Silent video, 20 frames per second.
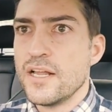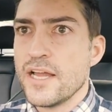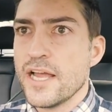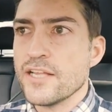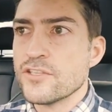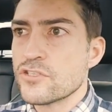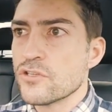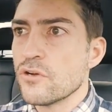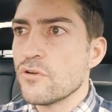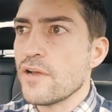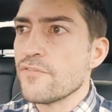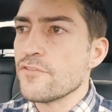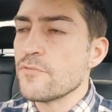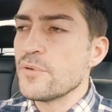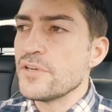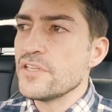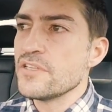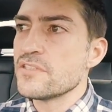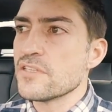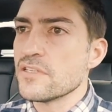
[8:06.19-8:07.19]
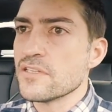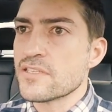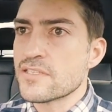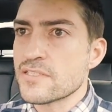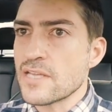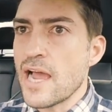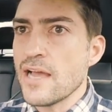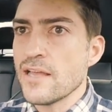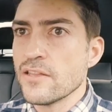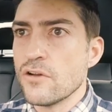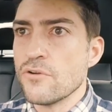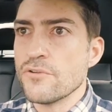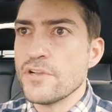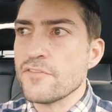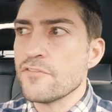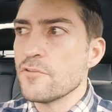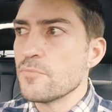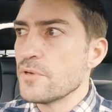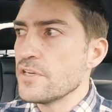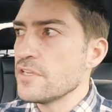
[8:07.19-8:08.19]
And so everybody's in a silo and
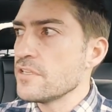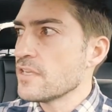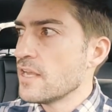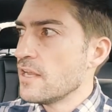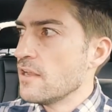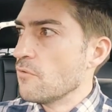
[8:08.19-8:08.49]
everybody,